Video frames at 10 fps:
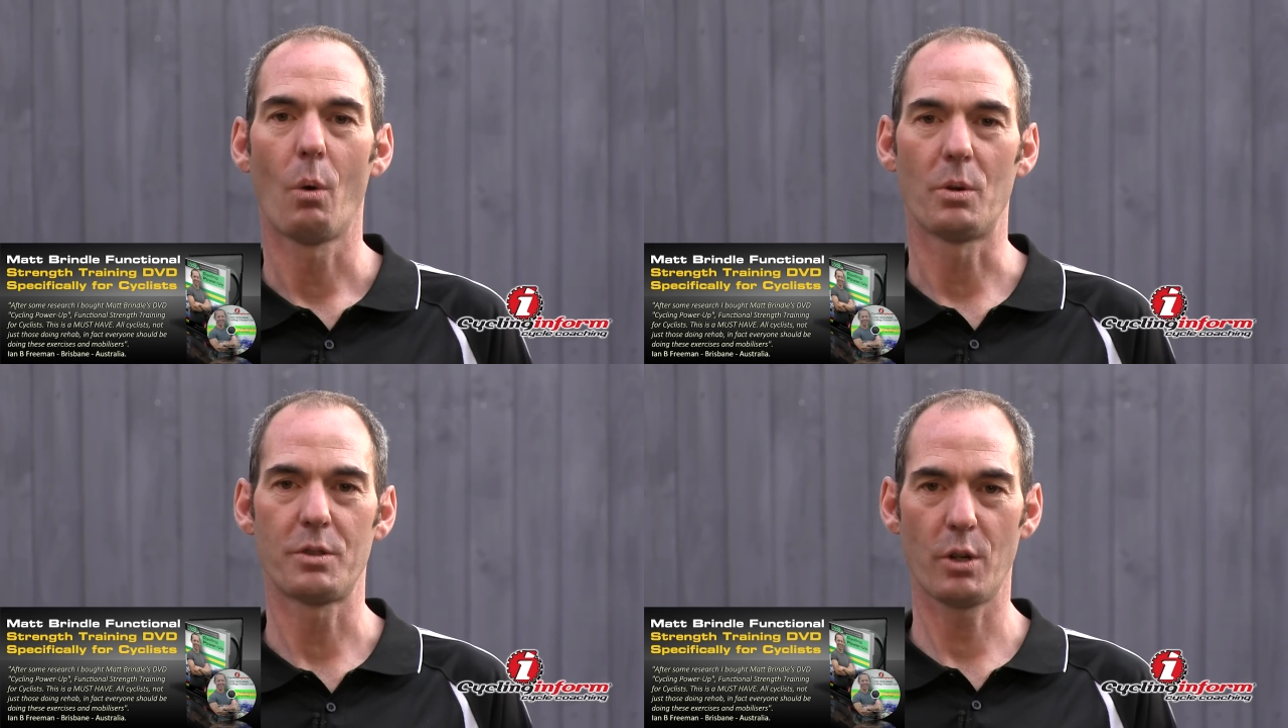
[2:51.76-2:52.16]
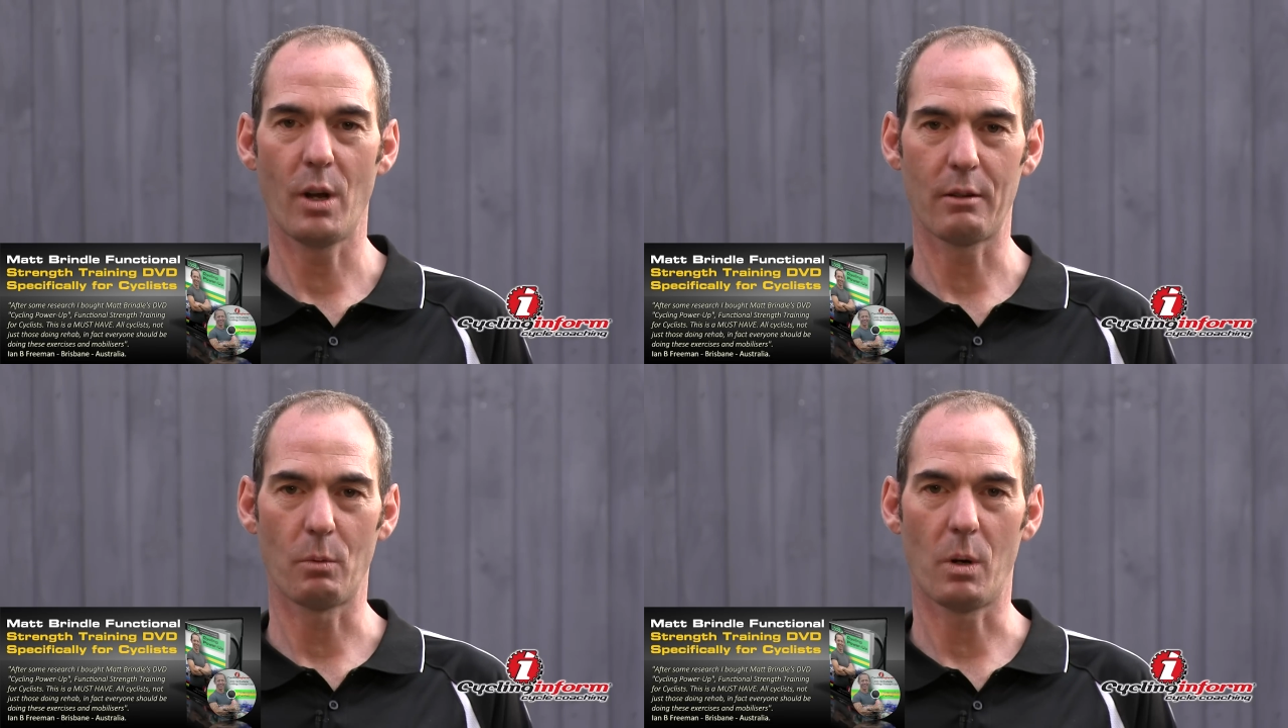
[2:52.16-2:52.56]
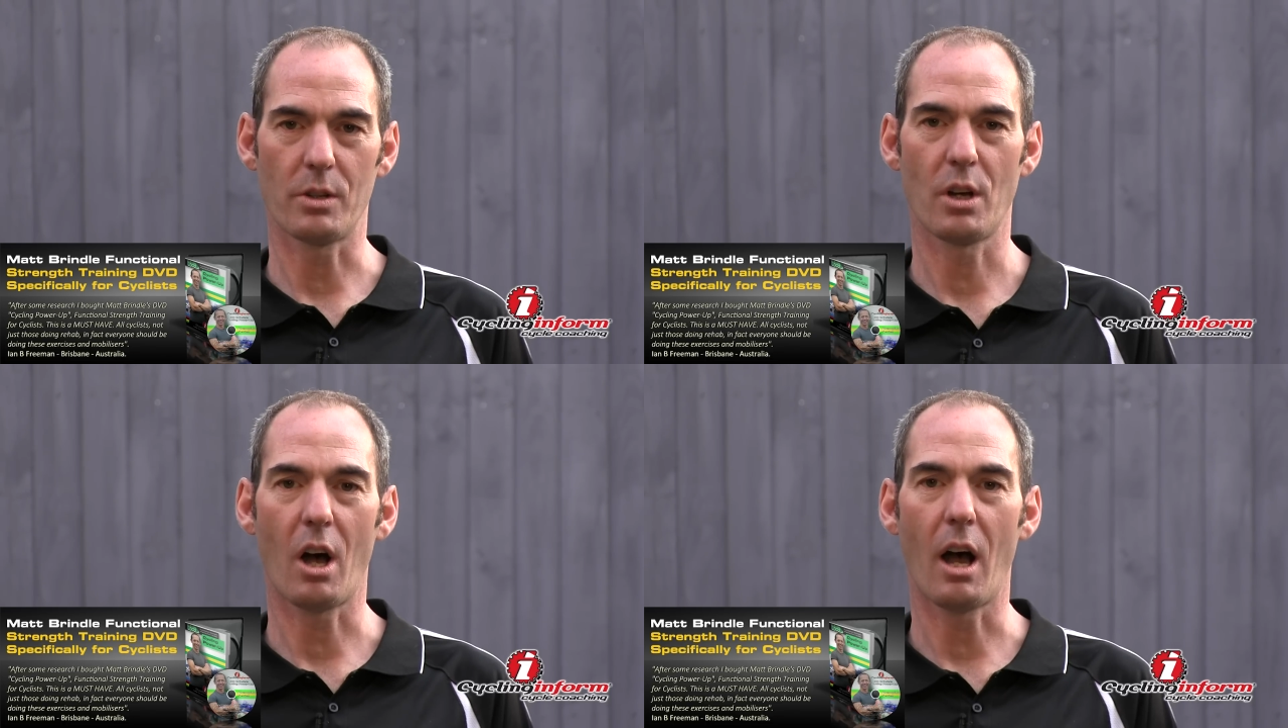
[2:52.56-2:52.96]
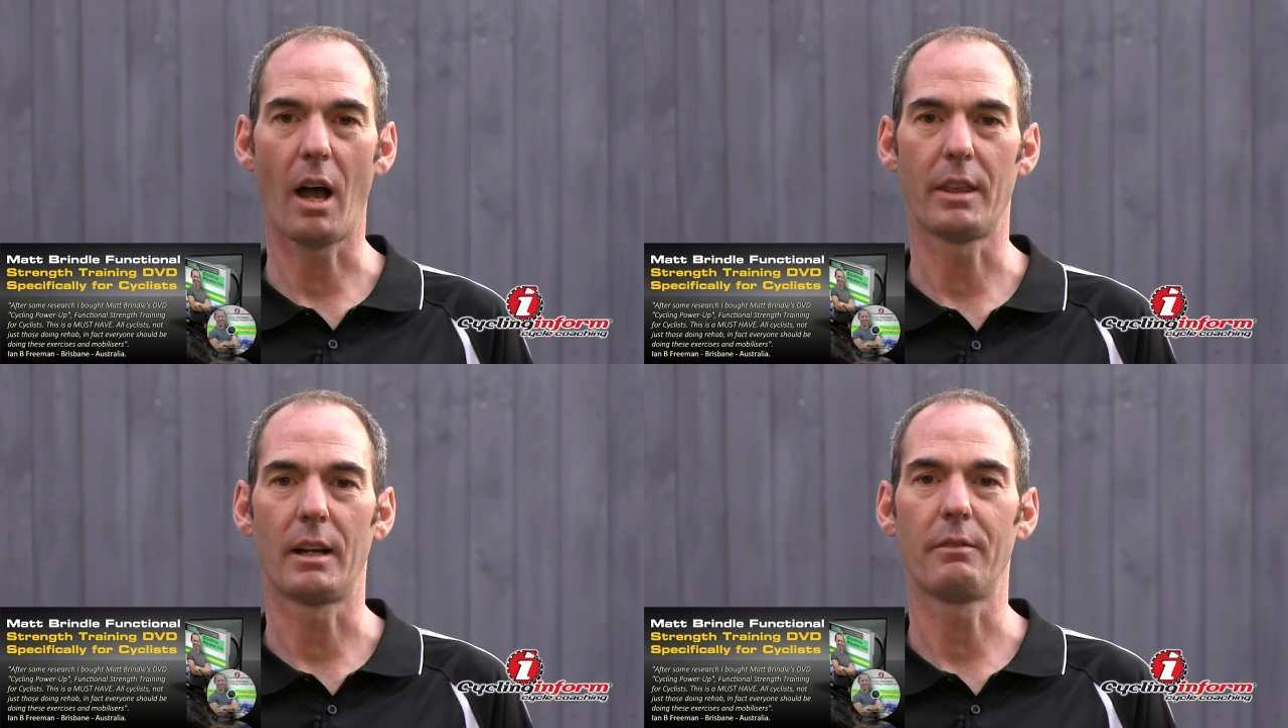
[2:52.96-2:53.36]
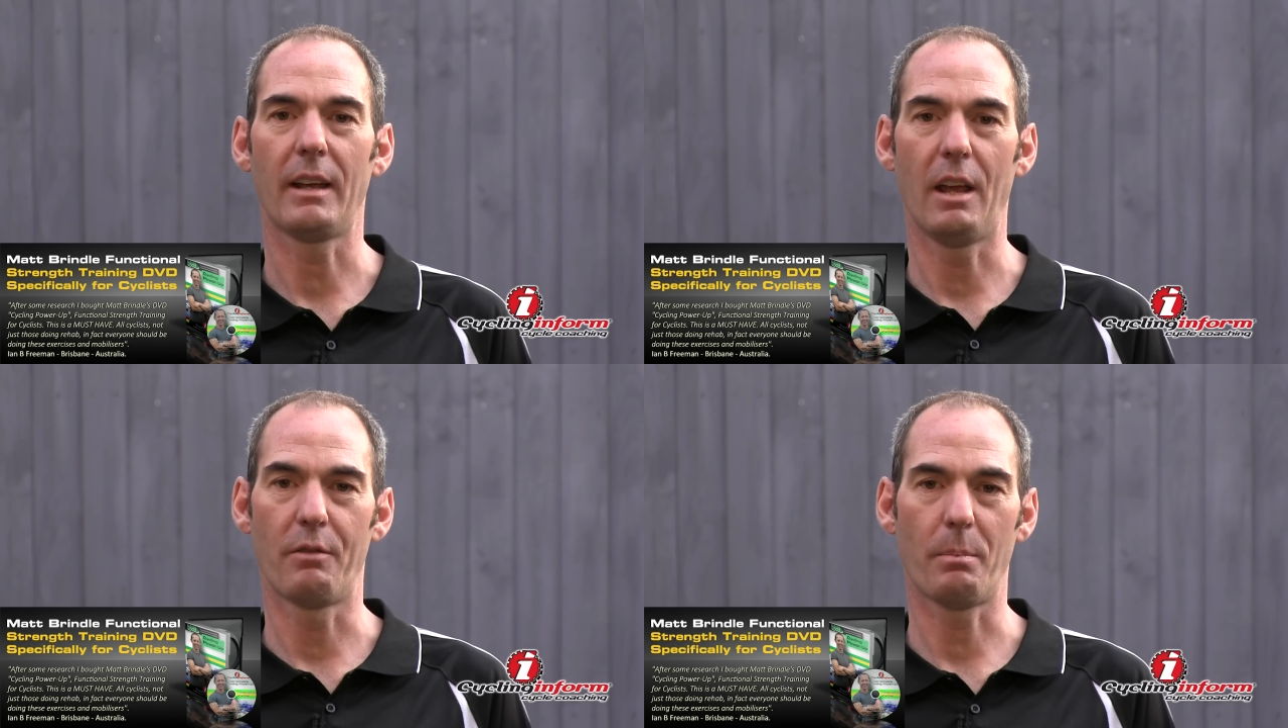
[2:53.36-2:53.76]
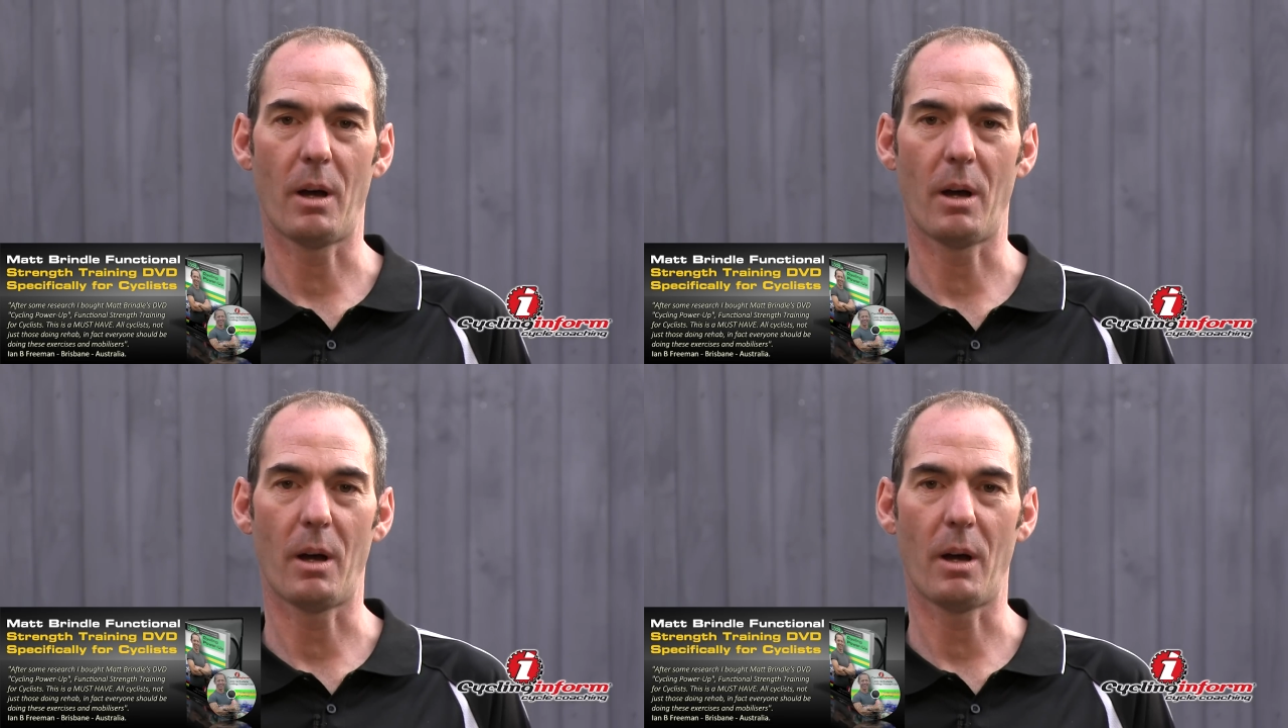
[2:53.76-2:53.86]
was 200 watts higher than I've ever